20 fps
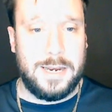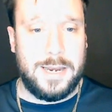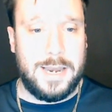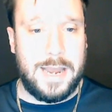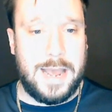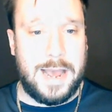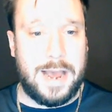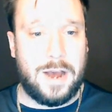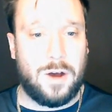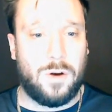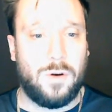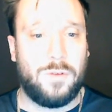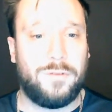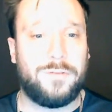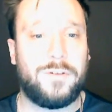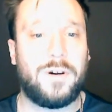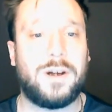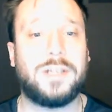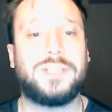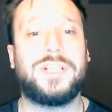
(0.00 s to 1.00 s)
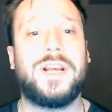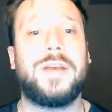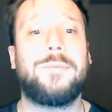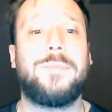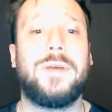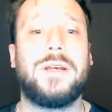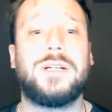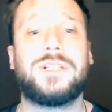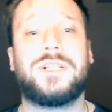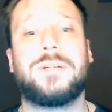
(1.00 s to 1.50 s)
Now, for a
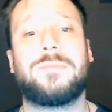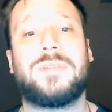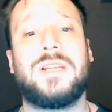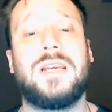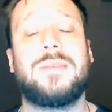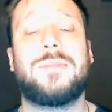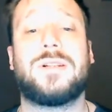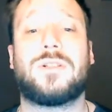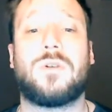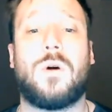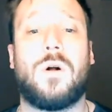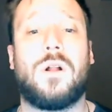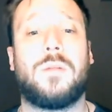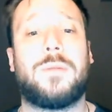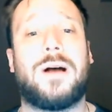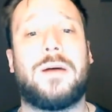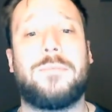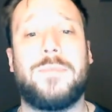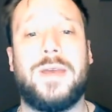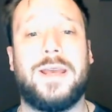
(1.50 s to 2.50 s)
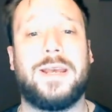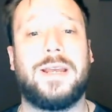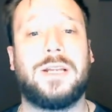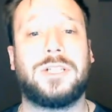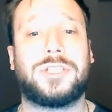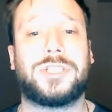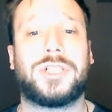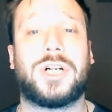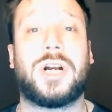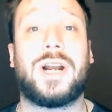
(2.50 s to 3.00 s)
championship team, it's all about
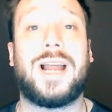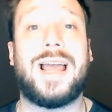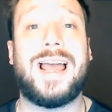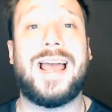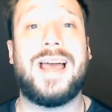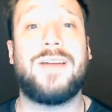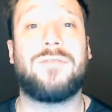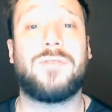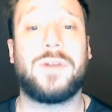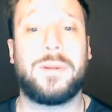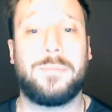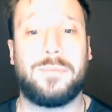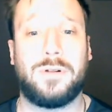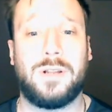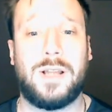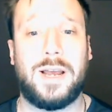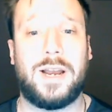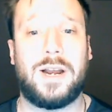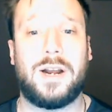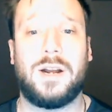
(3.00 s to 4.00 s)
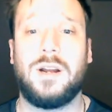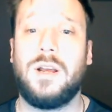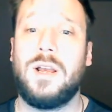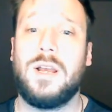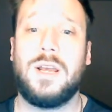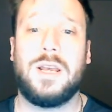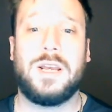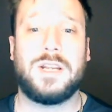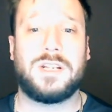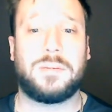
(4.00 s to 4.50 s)
making sure every player
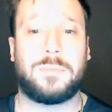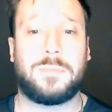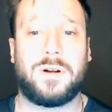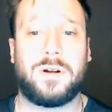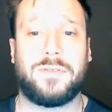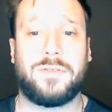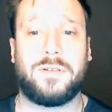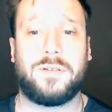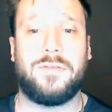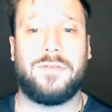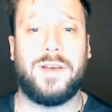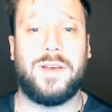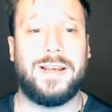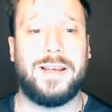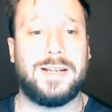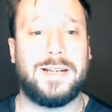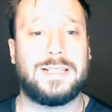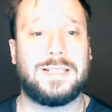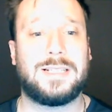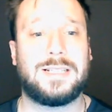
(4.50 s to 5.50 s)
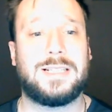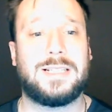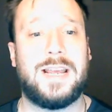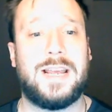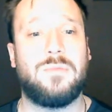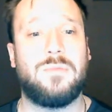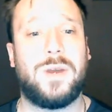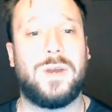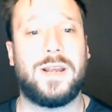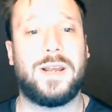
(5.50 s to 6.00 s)
is a perfect fit. It's the
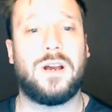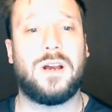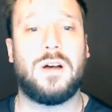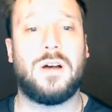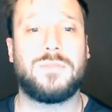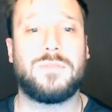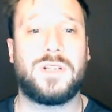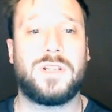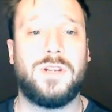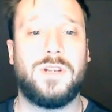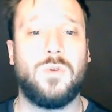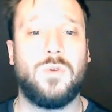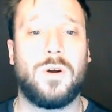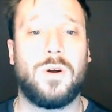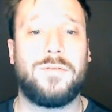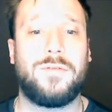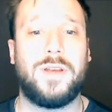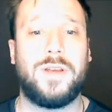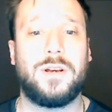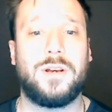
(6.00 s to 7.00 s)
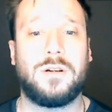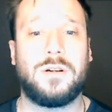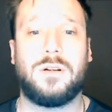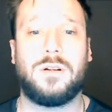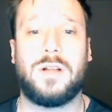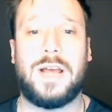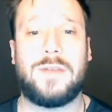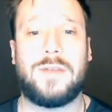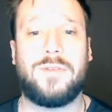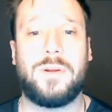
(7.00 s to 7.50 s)
same when it comes to your
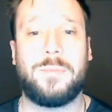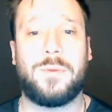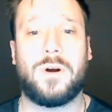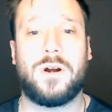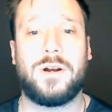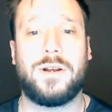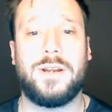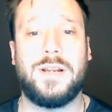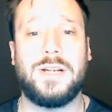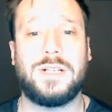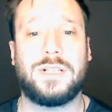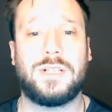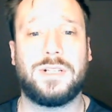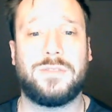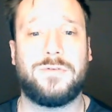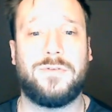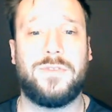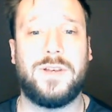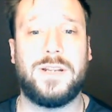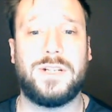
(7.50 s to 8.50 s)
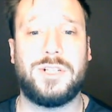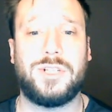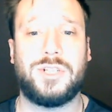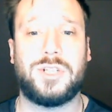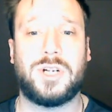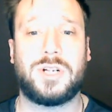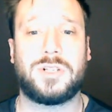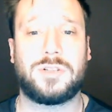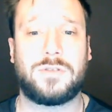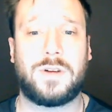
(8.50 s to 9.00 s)
vehicle. Every part needs to fit
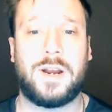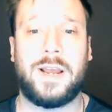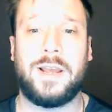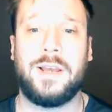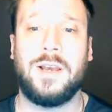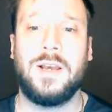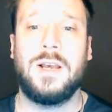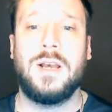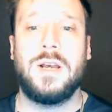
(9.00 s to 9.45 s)
just right.